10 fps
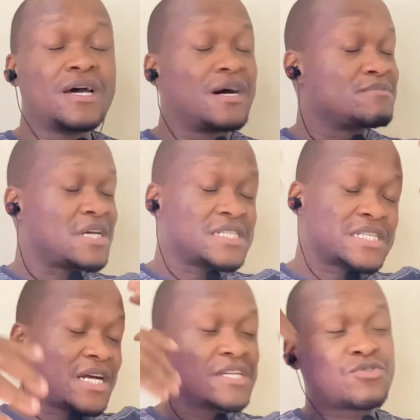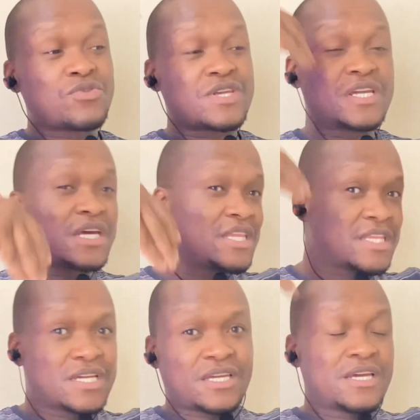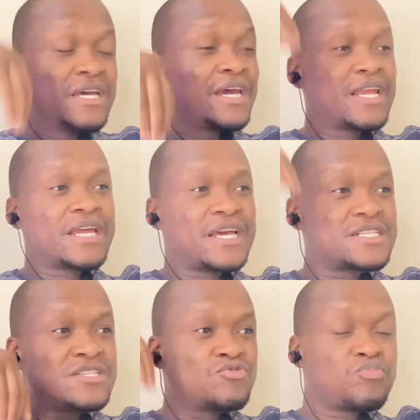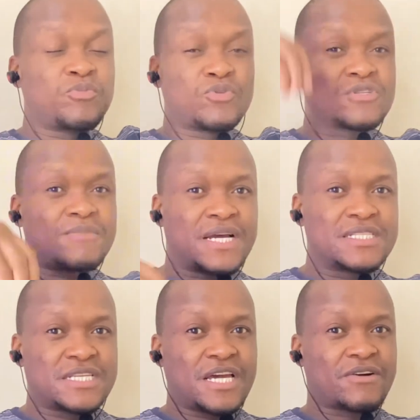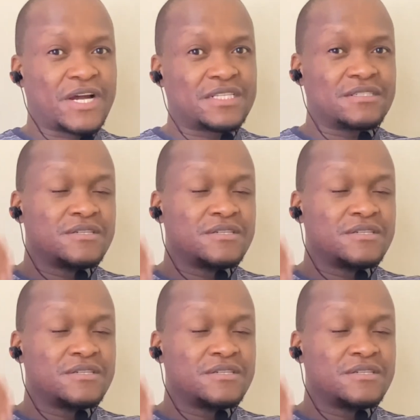I'm just trying to think and get into people's minds here, right?